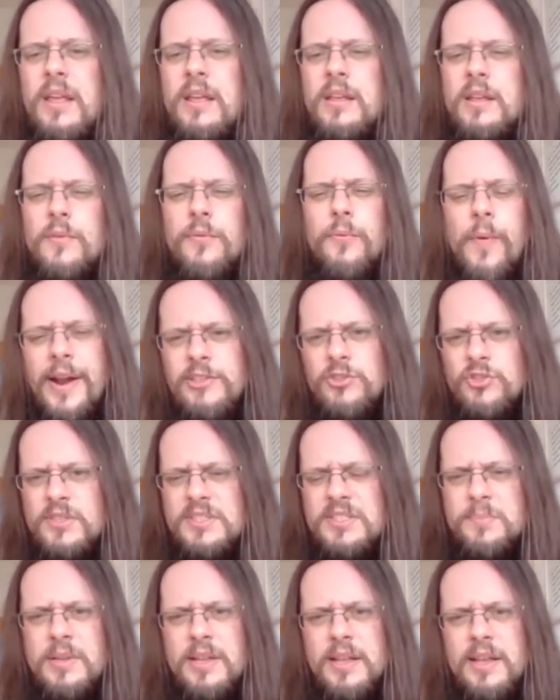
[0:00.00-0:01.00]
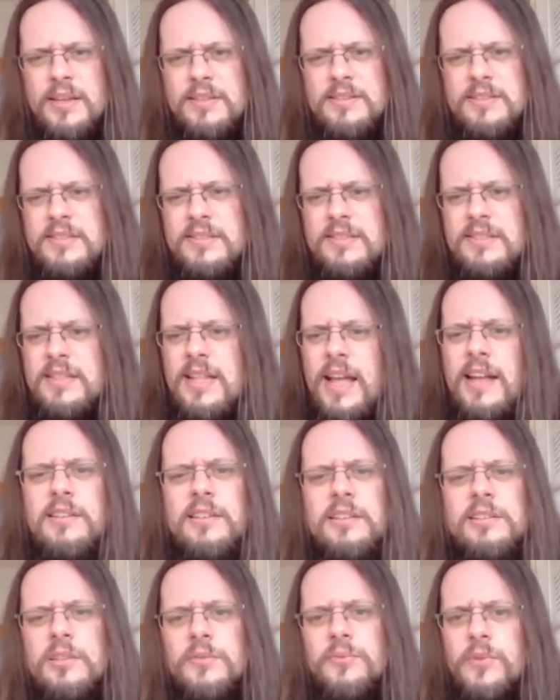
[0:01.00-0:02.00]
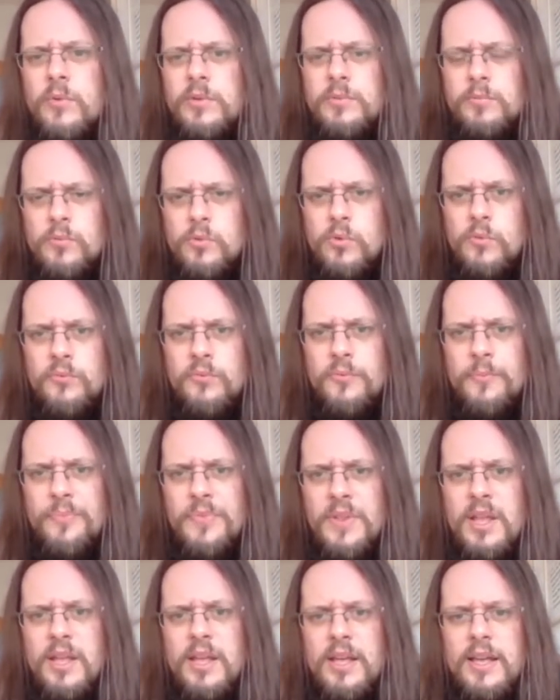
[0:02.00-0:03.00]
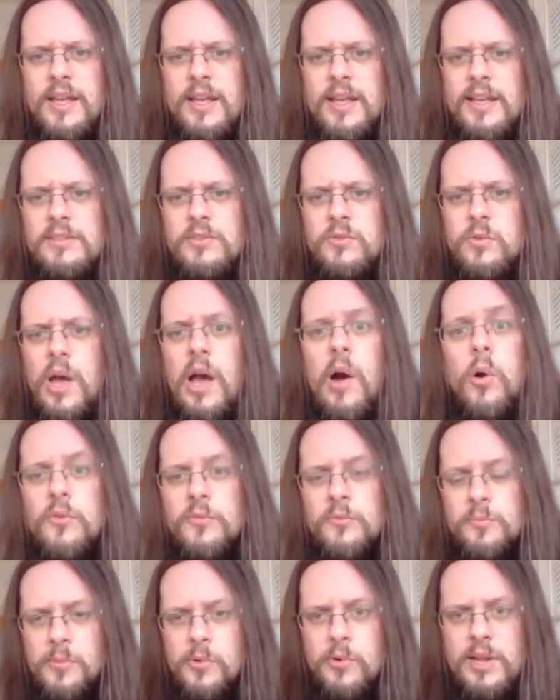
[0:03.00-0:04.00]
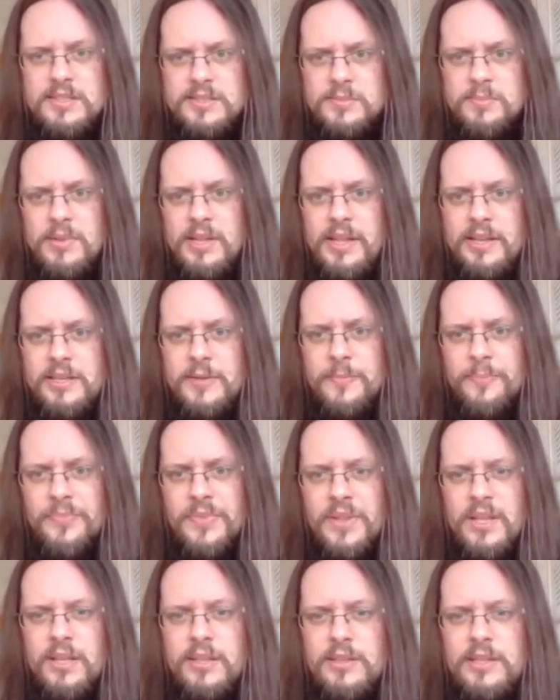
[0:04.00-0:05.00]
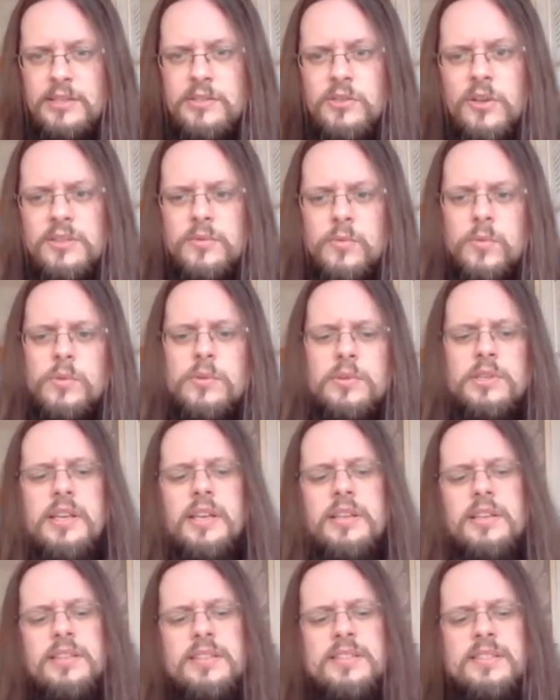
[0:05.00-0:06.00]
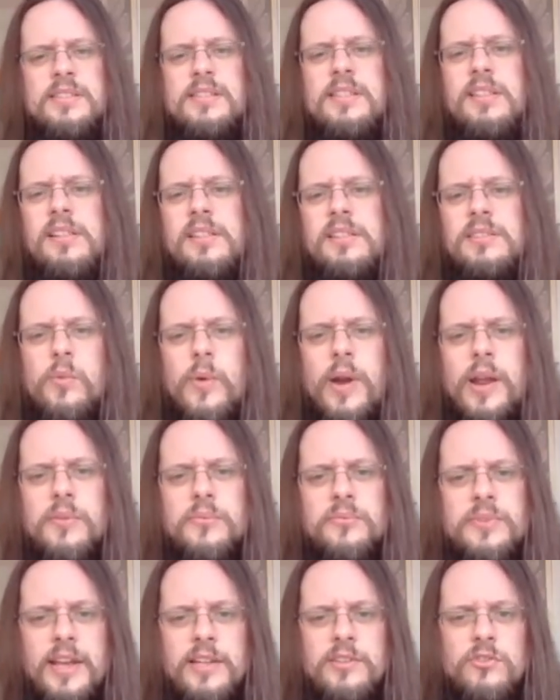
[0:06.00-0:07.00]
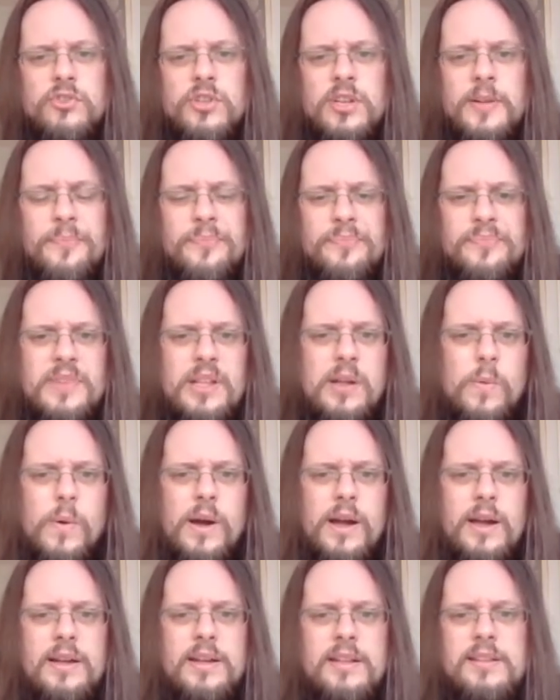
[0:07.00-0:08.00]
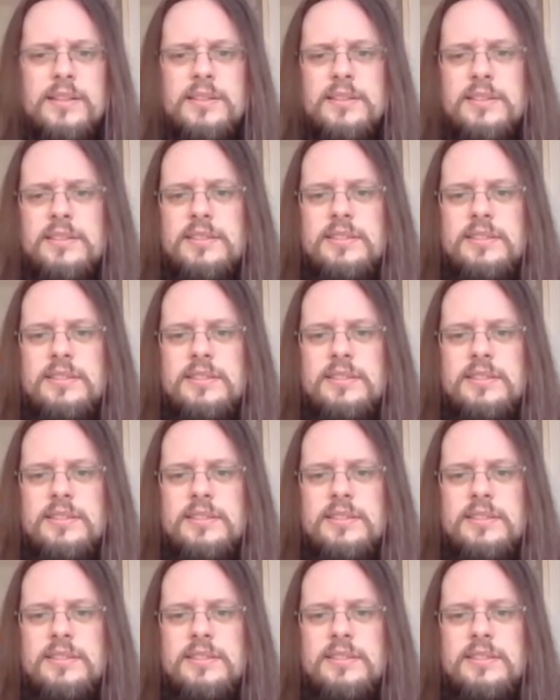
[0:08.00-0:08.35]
If white just plays a slightly different move and you're out of book as black, then your king is still in grave danger, while